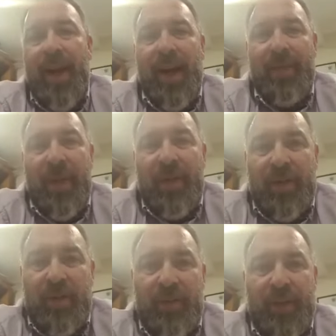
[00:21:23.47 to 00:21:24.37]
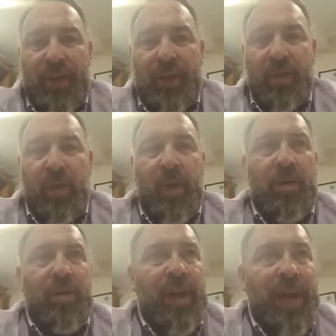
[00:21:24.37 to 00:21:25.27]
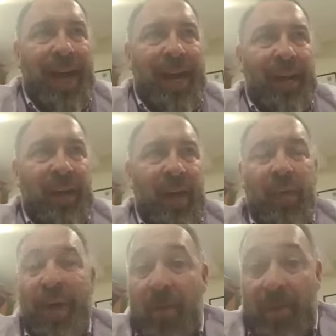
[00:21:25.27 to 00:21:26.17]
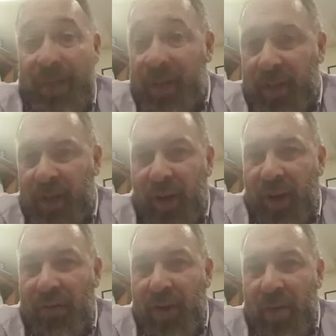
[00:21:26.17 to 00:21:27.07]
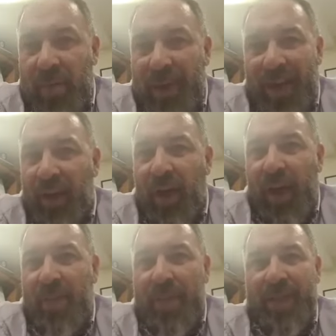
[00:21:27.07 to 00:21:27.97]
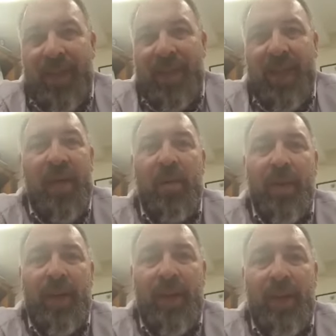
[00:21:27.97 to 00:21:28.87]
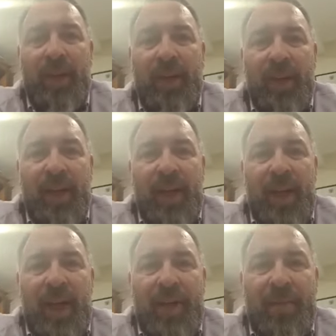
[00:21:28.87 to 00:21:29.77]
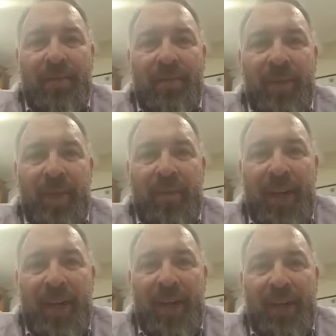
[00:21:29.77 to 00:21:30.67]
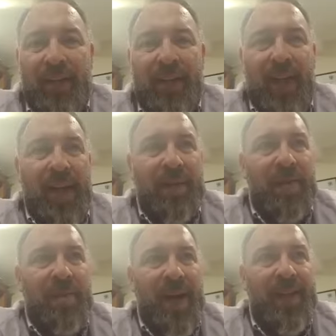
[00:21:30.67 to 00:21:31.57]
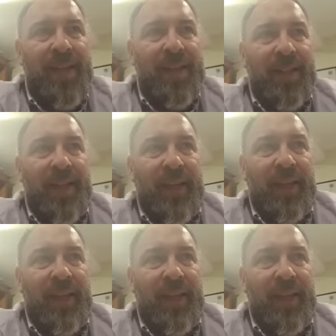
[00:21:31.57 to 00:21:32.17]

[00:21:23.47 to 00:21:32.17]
those sort of things as well. We have a business, I don't know if you know BNI, business networking meetings. It's basically